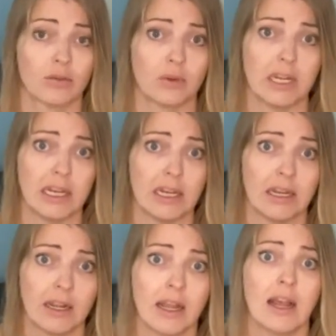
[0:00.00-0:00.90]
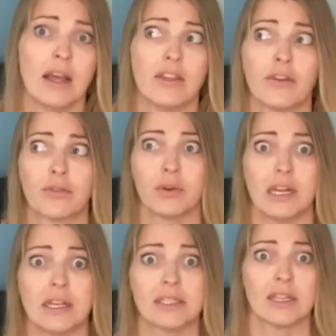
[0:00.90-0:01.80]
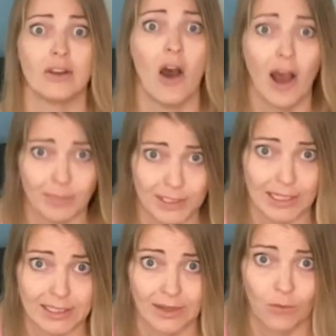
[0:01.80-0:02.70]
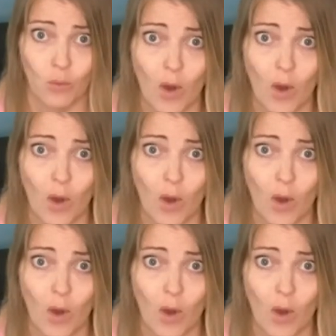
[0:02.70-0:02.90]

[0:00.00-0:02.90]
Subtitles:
3D synopsis of